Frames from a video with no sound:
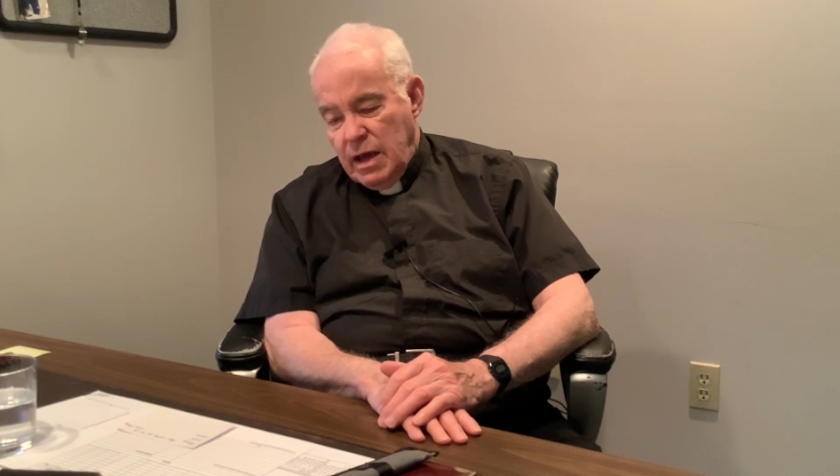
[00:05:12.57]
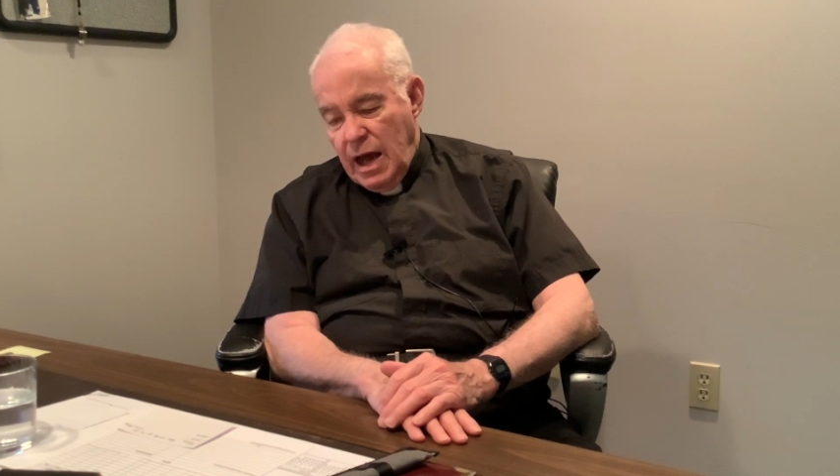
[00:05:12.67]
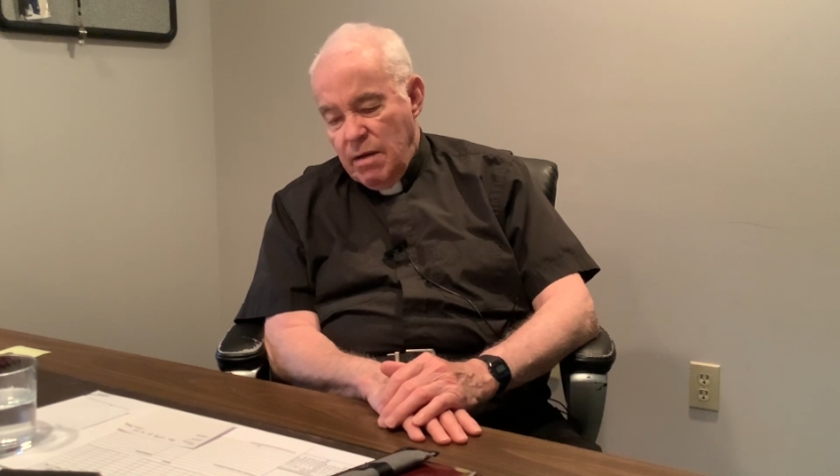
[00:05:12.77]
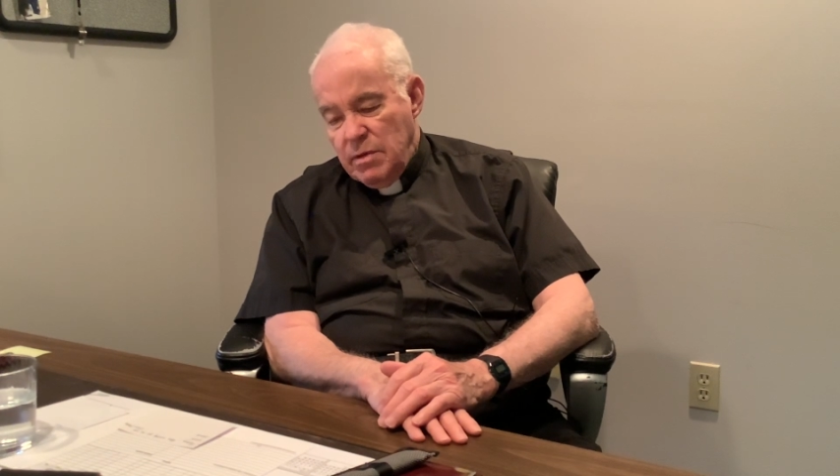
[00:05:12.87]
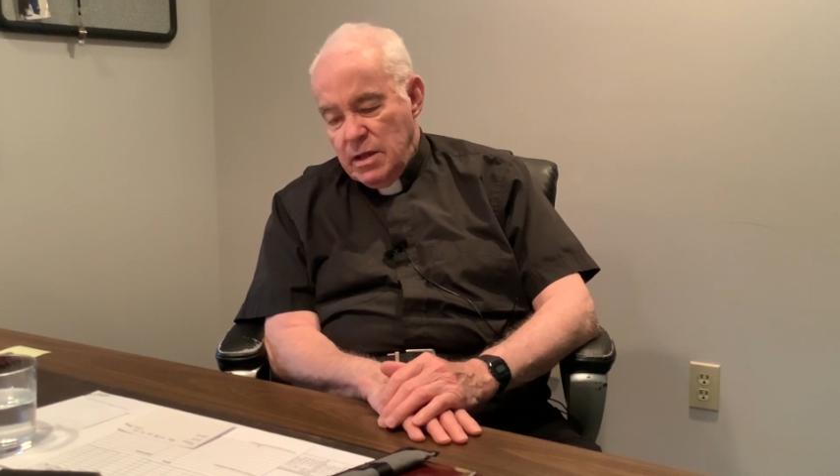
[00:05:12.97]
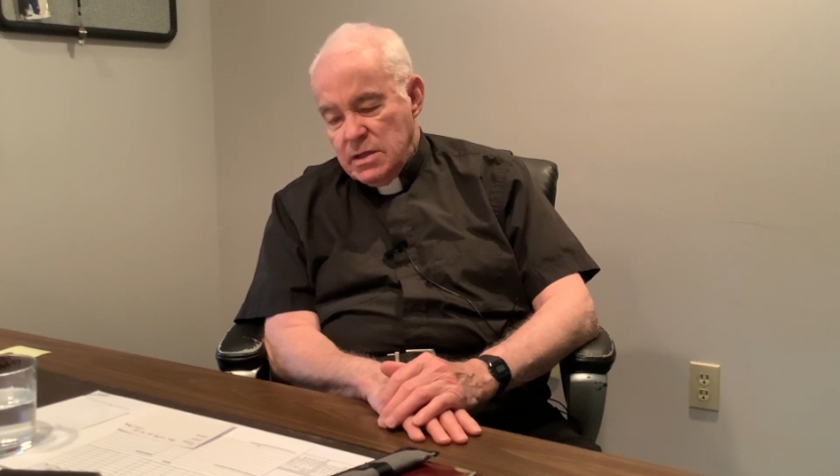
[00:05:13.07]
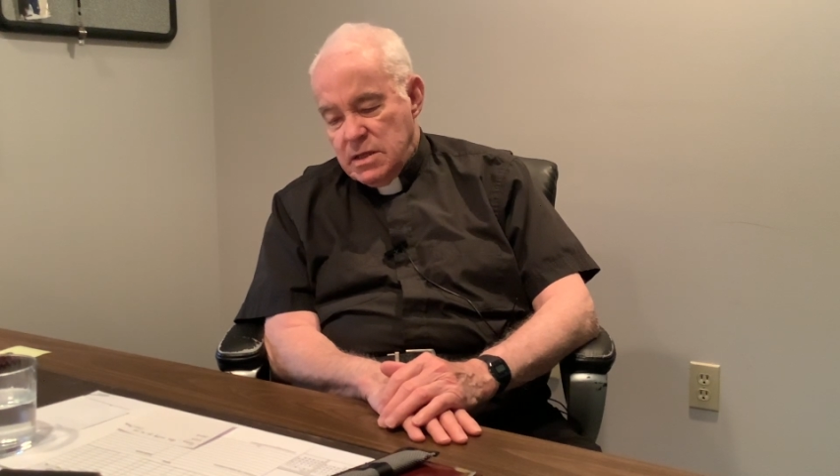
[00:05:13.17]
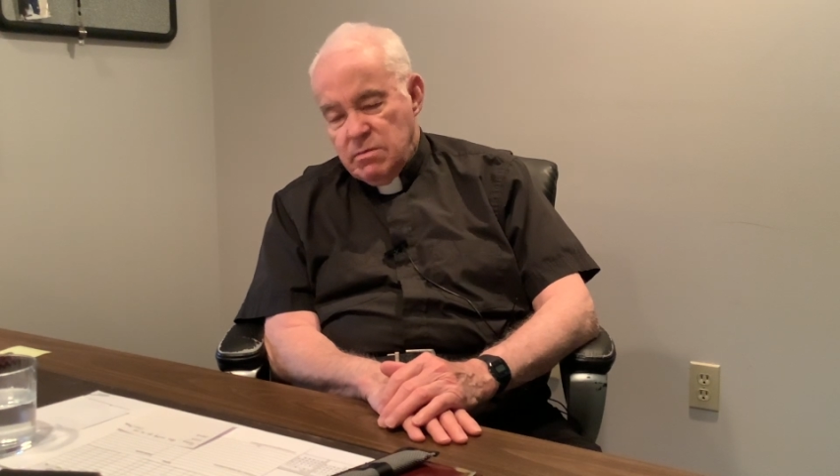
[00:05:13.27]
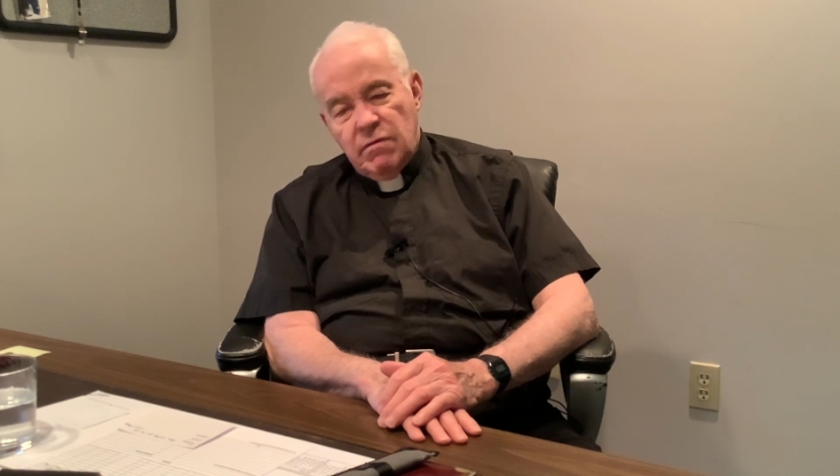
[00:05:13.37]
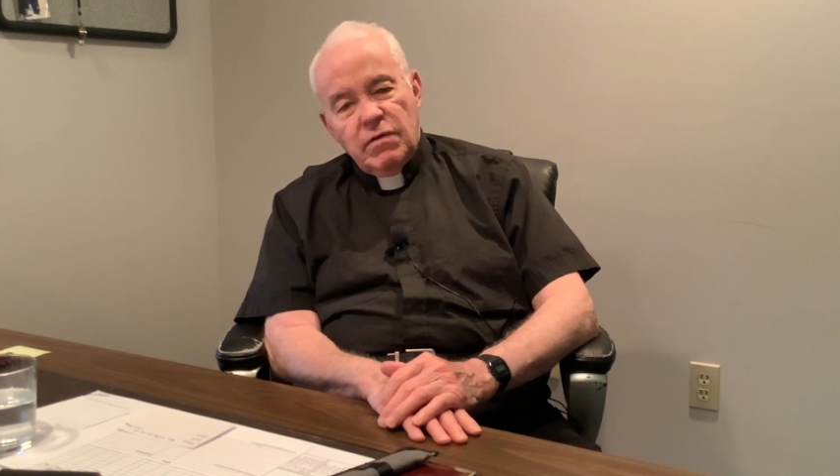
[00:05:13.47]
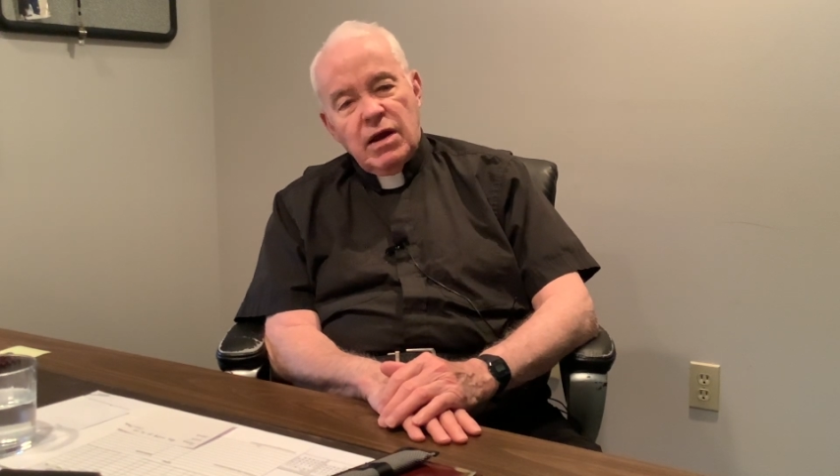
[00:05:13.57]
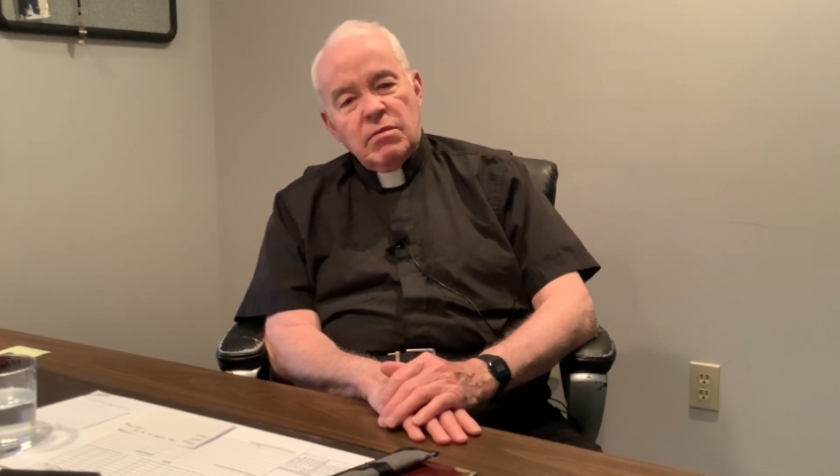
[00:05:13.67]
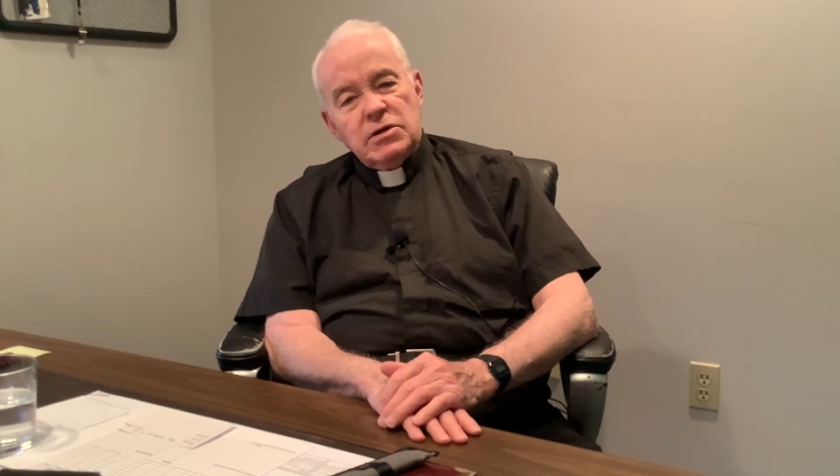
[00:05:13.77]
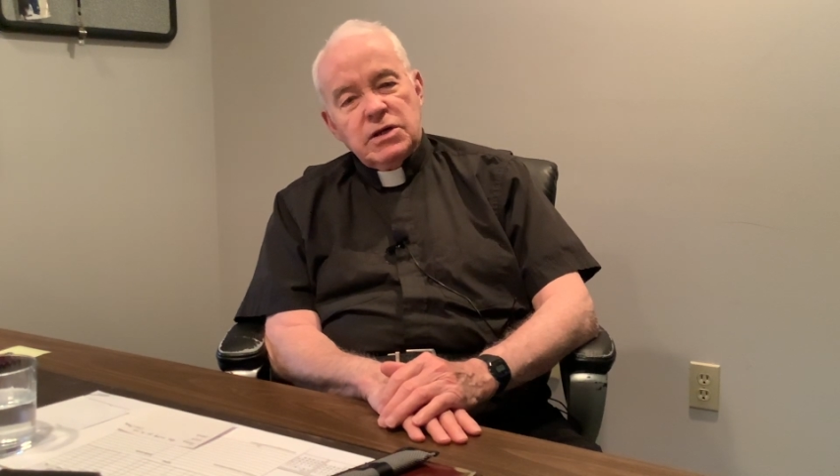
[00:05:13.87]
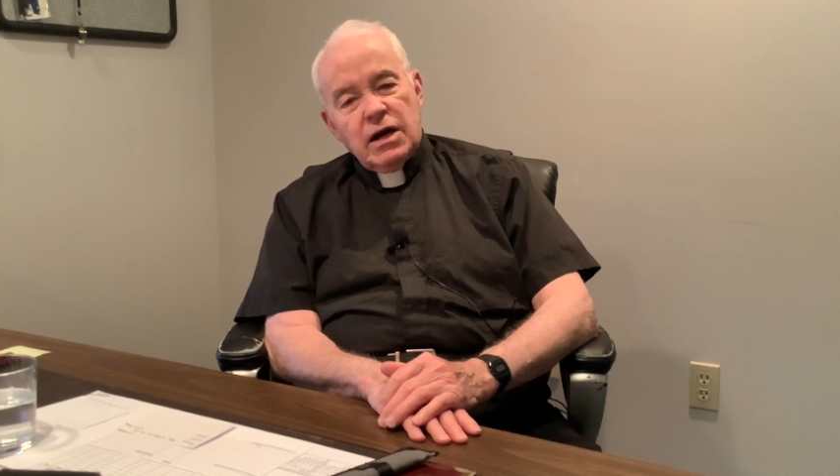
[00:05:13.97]
cabinet and see what
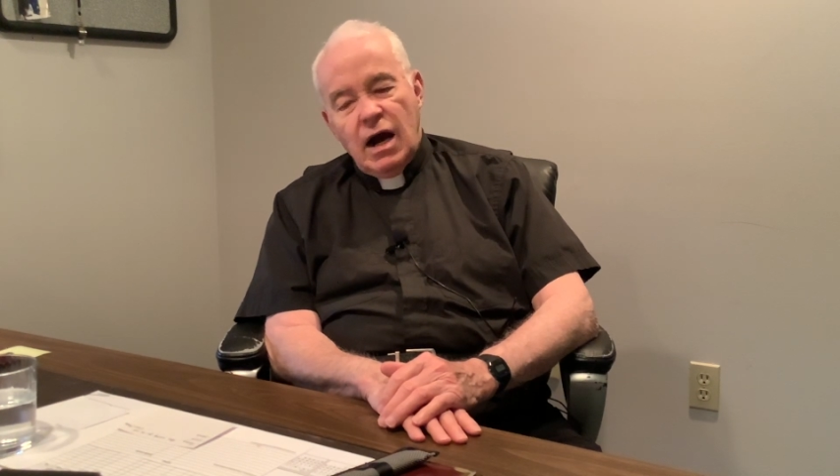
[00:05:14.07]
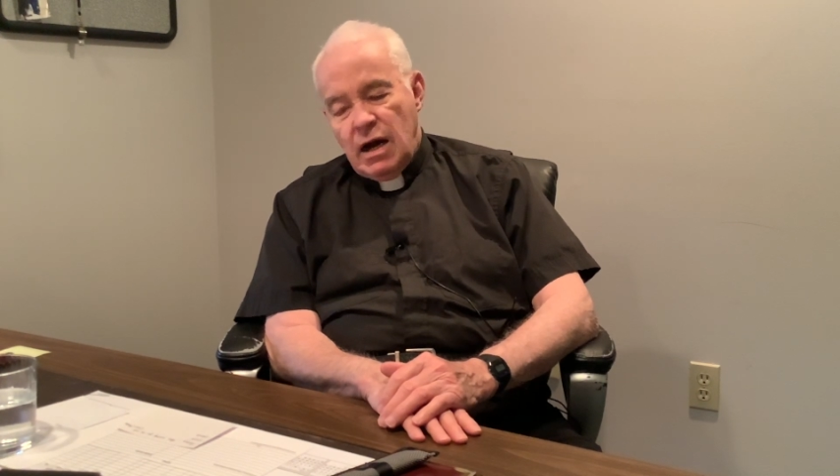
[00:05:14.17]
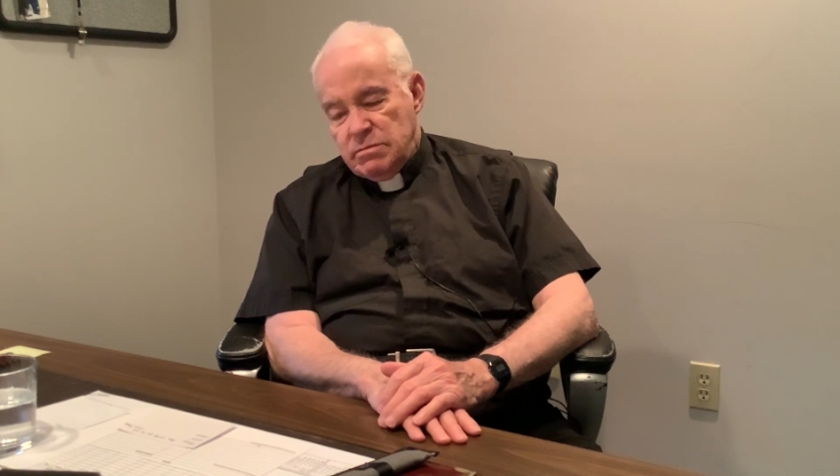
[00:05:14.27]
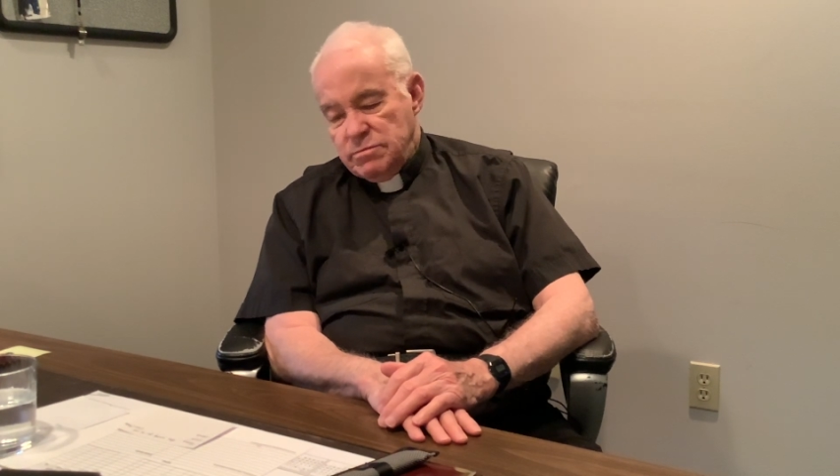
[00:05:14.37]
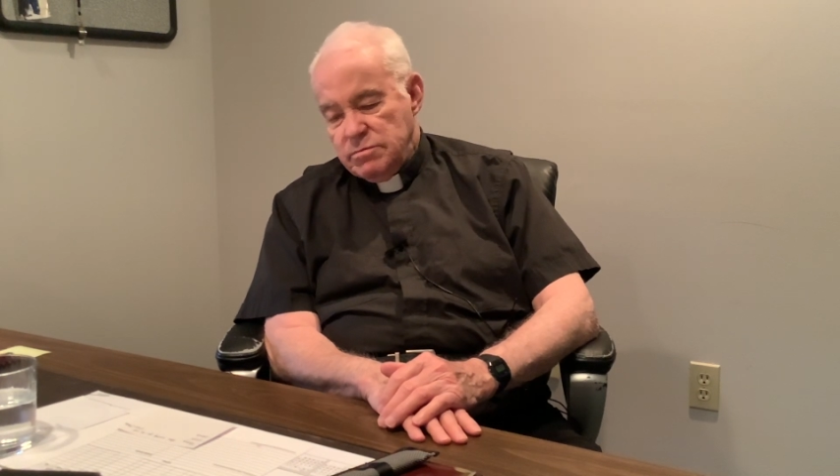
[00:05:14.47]
vitamins you got.